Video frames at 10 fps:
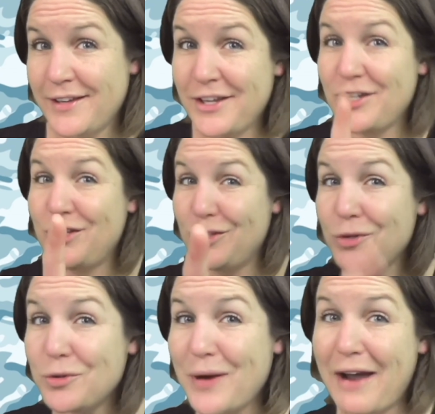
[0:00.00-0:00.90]

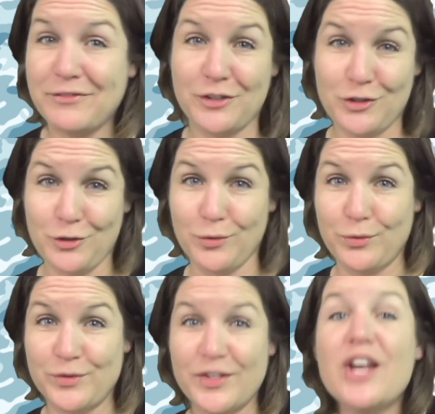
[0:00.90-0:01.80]
You have to
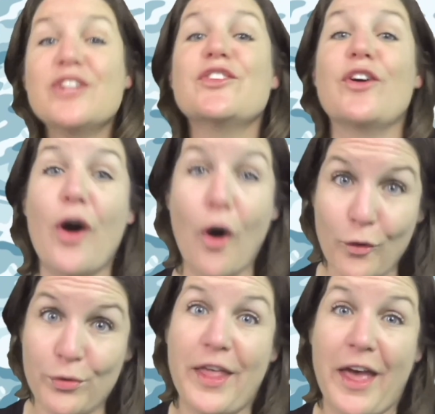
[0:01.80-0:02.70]
choose to
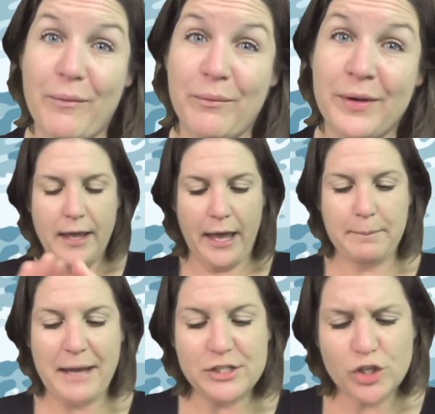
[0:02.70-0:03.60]
own them.
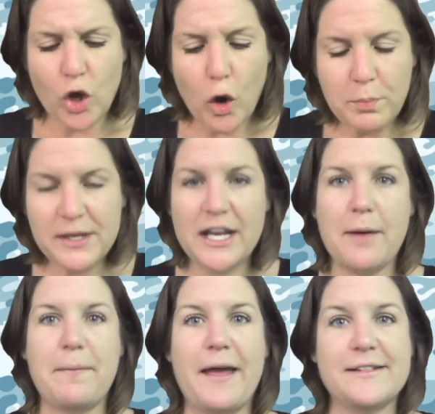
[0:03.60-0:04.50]
Imagine opening
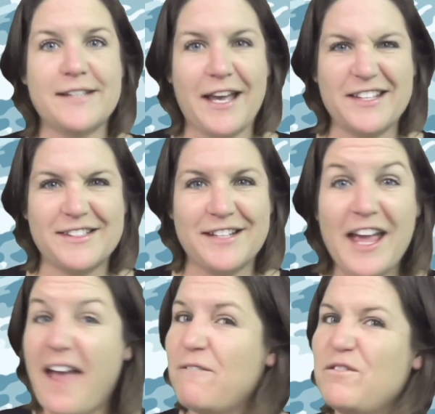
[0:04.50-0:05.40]
up that test
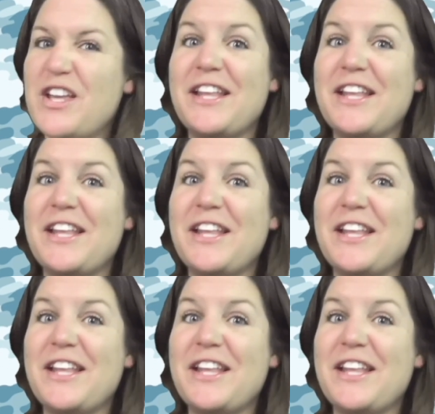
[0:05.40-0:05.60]
and feeling